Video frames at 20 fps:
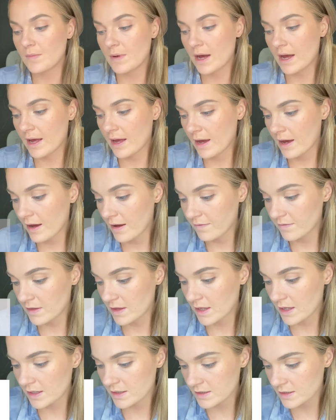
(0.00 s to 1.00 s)
I have
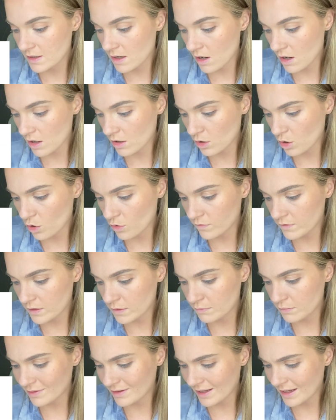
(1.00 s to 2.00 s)
this all over
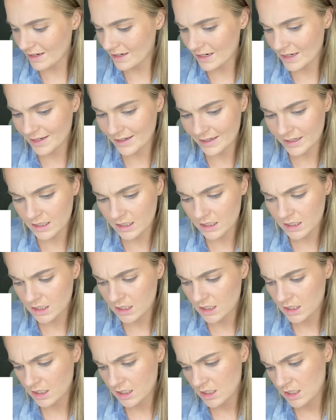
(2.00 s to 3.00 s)
blending
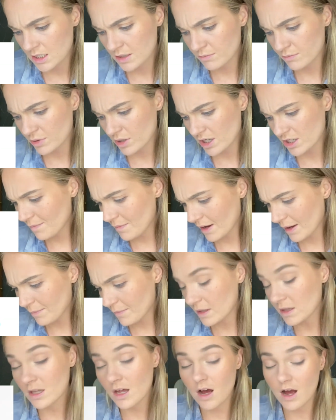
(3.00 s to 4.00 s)
brush by
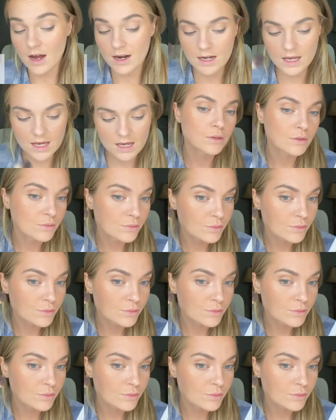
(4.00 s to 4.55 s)
MILANI.